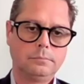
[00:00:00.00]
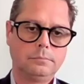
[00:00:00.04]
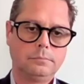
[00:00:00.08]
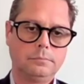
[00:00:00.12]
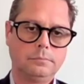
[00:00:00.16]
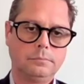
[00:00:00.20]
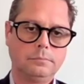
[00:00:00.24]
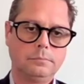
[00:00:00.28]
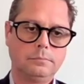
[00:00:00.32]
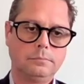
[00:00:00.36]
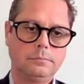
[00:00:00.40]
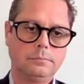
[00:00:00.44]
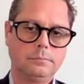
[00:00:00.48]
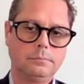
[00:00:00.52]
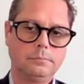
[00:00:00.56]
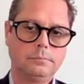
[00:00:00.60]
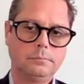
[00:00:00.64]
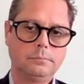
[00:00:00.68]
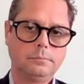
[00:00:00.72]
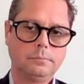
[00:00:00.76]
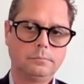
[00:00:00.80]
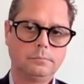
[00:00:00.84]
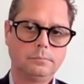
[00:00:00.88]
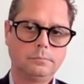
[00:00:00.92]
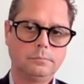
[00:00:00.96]

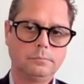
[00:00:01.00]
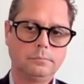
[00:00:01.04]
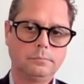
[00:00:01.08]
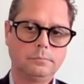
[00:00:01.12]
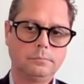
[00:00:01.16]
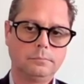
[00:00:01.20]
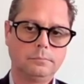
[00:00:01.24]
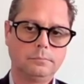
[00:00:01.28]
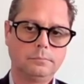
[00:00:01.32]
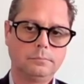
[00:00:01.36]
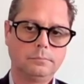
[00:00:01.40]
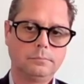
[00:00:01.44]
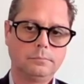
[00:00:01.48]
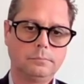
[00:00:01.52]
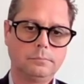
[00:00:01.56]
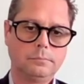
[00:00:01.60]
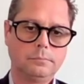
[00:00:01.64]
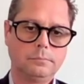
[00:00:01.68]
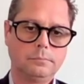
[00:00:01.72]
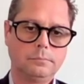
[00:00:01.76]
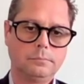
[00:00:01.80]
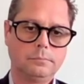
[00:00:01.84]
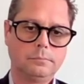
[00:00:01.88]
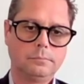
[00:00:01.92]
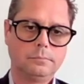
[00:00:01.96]

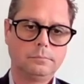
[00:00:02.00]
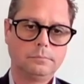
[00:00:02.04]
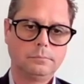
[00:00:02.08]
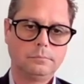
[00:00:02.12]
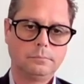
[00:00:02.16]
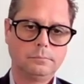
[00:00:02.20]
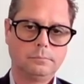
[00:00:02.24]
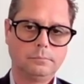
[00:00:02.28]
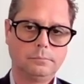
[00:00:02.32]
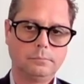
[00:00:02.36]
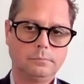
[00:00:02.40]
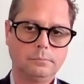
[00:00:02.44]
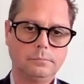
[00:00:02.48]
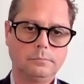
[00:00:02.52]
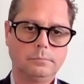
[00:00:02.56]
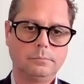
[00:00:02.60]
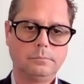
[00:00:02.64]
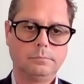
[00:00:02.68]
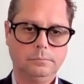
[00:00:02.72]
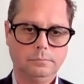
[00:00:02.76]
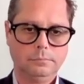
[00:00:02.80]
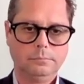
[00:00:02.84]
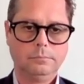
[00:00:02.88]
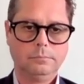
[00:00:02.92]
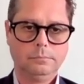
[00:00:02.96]

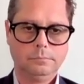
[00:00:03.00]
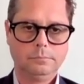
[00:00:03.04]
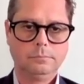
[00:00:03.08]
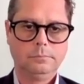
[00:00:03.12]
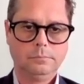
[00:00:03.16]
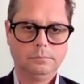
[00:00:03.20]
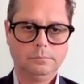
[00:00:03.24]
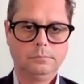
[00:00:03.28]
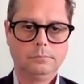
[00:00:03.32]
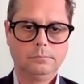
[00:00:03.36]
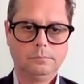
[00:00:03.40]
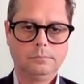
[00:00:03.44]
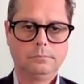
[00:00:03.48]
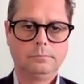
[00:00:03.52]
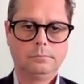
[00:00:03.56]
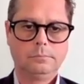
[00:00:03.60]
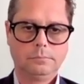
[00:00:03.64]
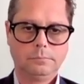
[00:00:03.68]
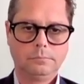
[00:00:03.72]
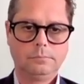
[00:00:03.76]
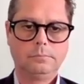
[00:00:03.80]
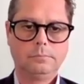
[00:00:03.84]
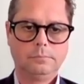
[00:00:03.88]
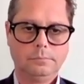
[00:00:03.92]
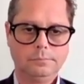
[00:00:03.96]

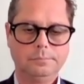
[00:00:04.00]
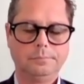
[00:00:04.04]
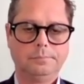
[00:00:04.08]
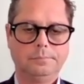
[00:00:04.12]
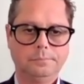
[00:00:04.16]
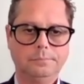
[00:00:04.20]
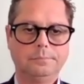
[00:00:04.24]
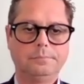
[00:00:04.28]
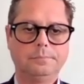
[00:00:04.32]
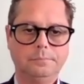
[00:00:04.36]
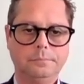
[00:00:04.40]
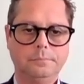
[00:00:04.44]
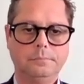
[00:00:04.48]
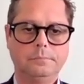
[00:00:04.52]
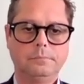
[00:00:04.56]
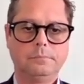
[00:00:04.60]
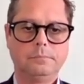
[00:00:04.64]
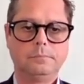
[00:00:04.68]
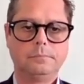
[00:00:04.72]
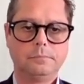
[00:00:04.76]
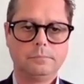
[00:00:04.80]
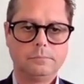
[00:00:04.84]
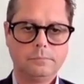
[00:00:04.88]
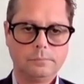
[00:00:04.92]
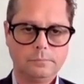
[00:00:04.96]

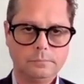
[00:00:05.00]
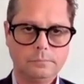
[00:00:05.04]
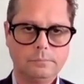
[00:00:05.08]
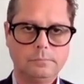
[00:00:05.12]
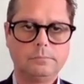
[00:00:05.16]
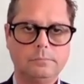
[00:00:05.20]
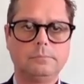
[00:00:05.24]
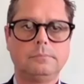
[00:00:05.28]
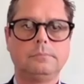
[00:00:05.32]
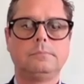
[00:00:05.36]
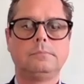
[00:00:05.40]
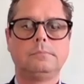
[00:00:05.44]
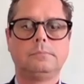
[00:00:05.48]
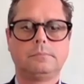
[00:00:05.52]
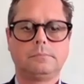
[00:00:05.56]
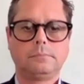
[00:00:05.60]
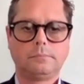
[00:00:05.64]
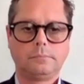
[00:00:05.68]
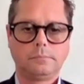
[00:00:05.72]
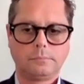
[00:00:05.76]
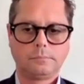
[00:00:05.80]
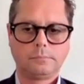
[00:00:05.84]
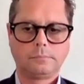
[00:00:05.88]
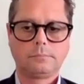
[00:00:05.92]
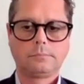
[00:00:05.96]

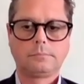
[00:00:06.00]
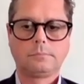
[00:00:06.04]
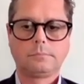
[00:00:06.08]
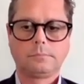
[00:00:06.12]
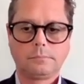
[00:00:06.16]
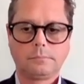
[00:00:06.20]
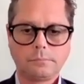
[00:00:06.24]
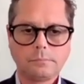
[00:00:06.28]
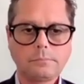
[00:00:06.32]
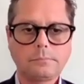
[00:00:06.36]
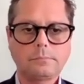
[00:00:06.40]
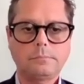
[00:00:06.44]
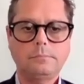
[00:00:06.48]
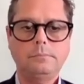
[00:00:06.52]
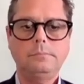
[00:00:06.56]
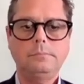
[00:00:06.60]
No words are spoken by the person on screen.